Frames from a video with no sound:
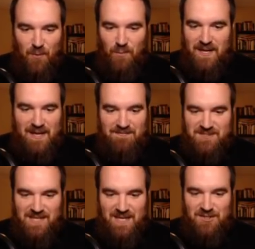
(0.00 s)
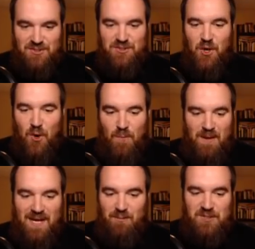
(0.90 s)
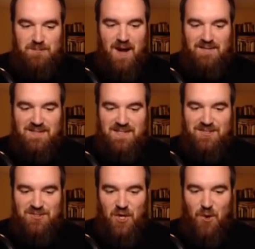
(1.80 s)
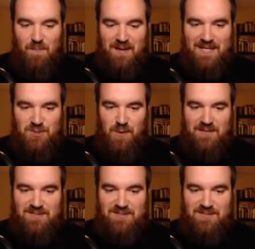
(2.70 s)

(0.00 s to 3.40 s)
we have seen so many responses and so many tweets.